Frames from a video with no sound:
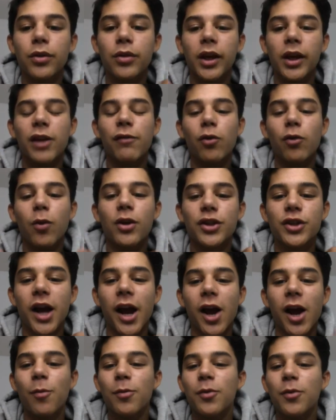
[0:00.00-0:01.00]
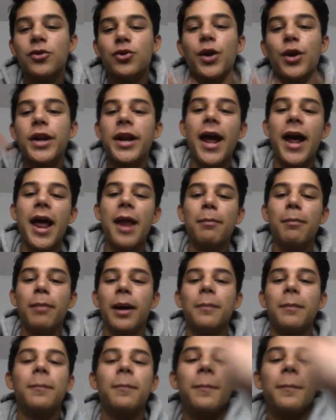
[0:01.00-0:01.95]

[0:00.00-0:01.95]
Thank you for watching. I hope you enjoyed, and bye.